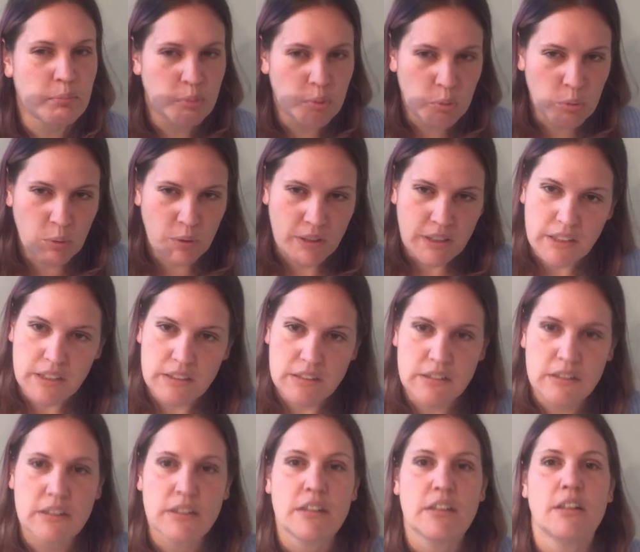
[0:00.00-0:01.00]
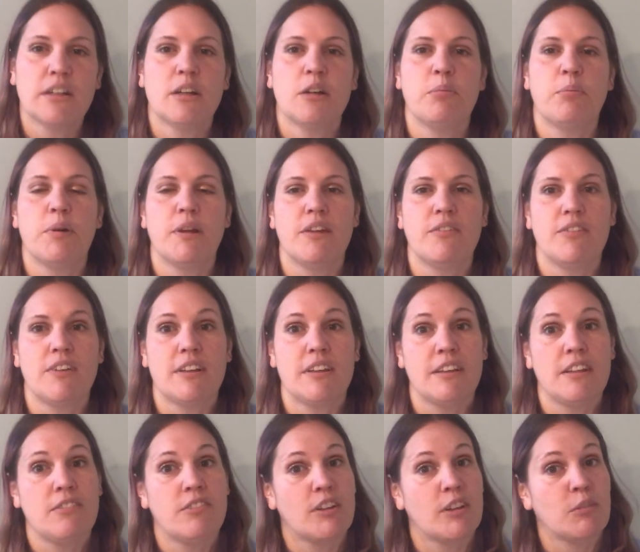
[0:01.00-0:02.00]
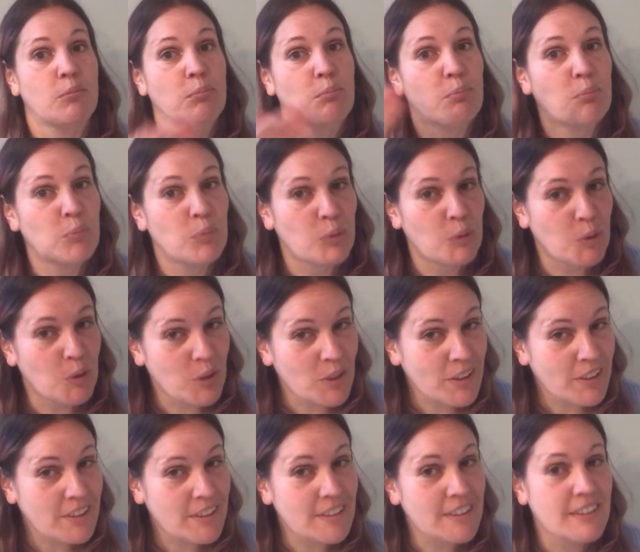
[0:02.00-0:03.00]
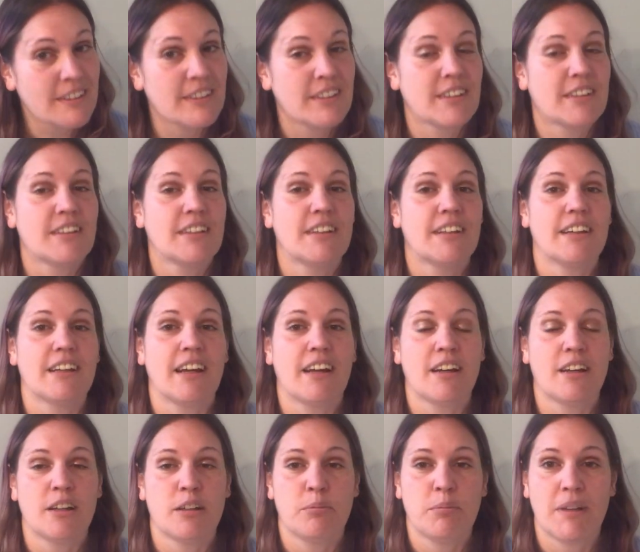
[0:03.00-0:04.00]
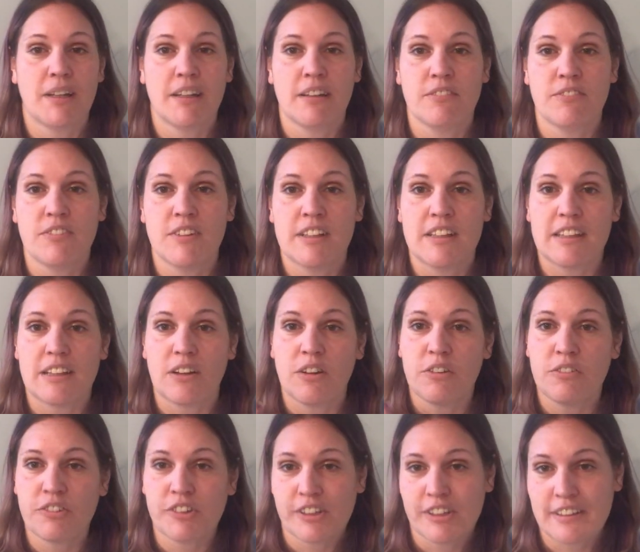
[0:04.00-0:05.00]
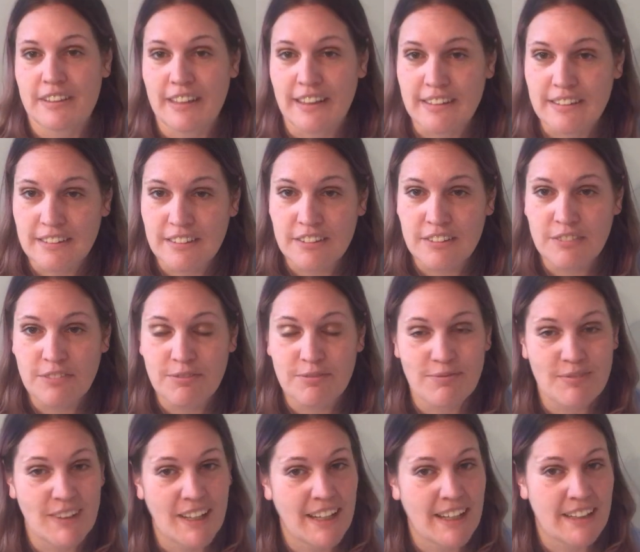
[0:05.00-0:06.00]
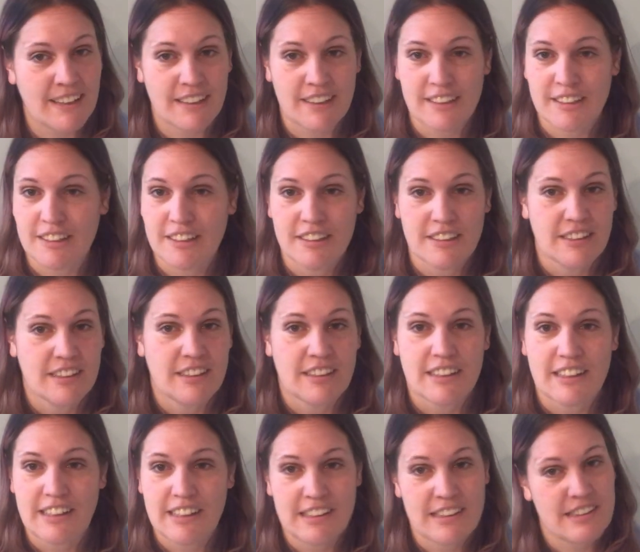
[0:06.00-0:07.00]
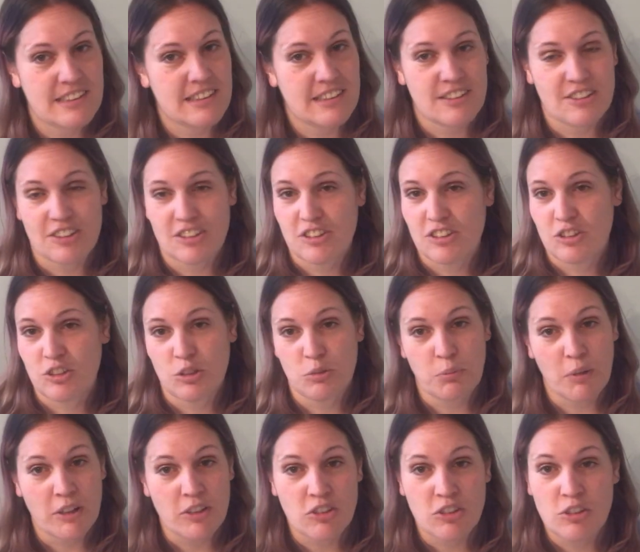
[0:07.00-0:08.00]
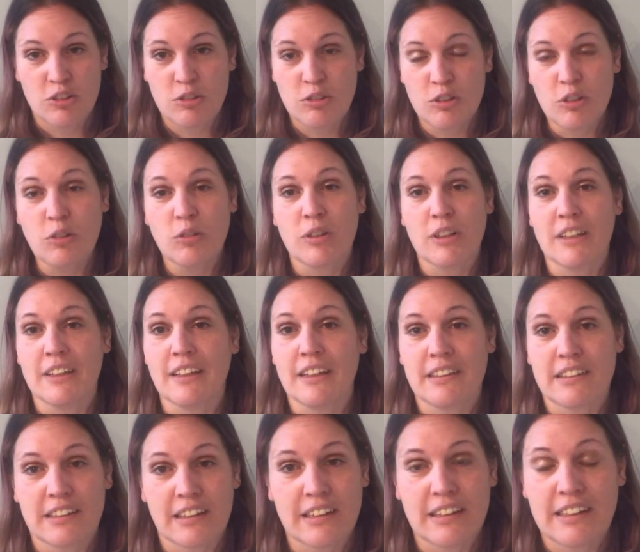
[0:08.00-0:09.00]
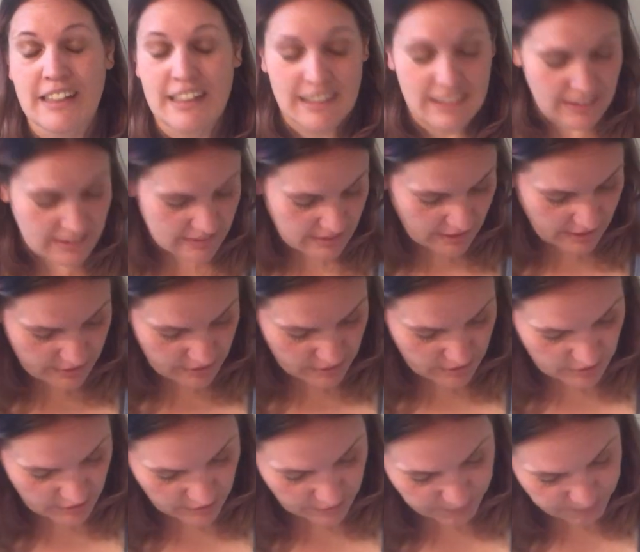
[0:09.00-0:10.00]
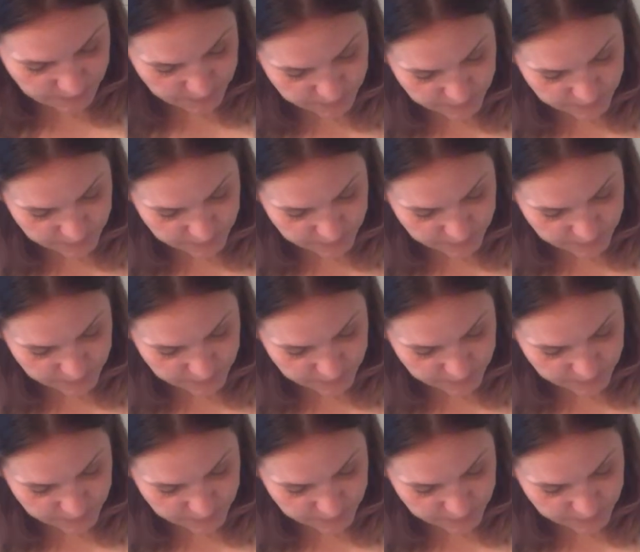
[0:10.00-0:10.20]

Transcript: point, but if it's even more, um, and if it's over excessive, then it's just too much too soon. And that's, again, that's how you know.